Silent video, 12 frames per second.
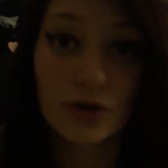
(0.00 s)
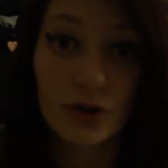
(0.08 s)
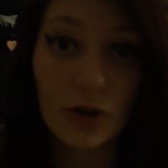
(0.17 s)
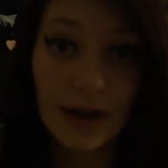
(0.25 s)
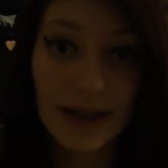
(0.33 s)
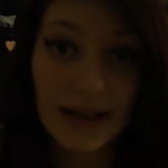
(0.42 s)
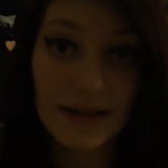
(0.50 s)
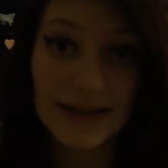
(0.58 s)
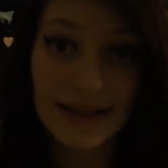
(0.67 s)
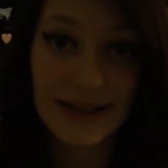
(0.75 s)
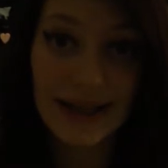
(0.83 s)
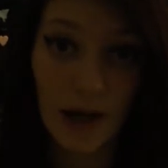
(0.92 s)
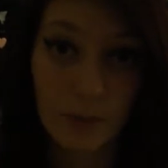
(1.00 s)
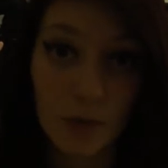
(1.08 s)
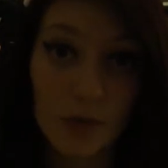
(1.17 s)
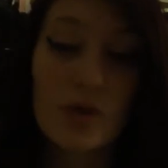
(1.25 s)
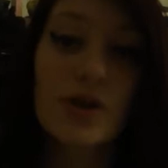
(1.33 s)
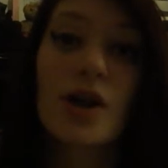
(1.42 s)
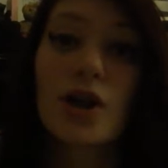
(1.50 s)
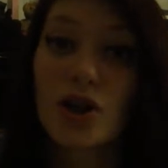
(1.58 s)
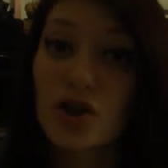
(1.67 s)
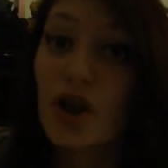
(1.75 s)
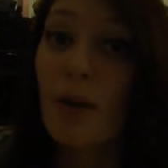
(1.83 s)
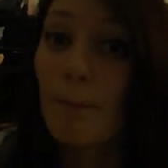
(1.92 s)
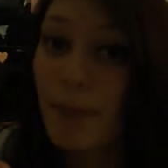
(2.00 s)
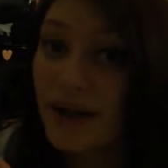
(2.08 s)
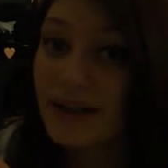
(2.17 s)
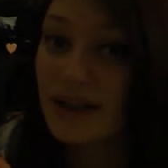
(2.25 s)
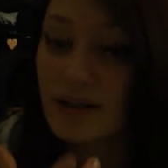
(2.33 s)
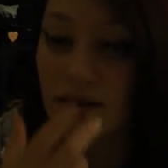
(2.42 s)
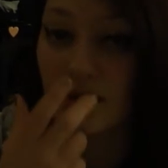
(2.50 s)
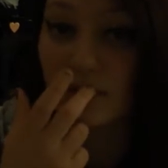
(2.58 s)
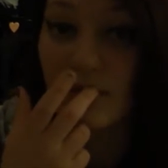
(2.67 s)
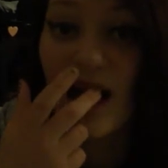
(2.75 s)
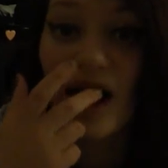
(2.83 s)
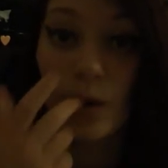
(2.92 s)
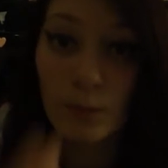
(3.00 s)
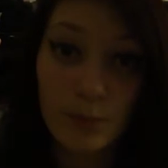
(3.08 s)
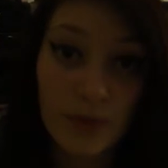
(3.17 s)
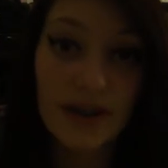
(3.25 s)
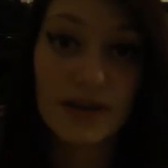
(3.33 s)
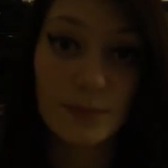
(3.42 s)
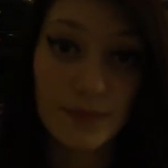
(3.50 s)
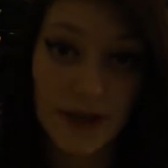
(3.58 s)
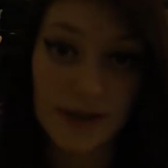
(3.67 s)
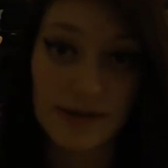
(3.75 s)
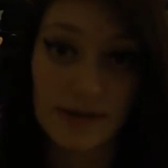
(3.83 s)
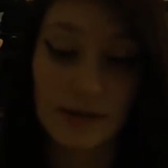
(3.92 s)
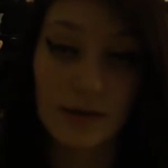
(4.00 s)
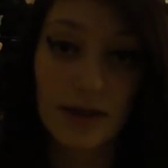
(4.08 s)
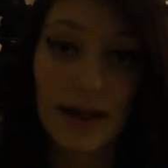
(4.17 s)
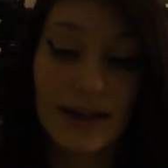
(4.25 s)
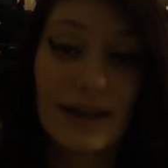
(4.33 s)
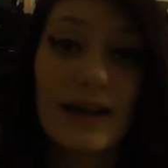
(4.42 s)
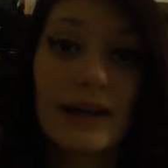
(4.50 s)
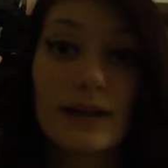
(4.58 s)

You're not allowed to eat apples because you can bite into them and break the braces, okay?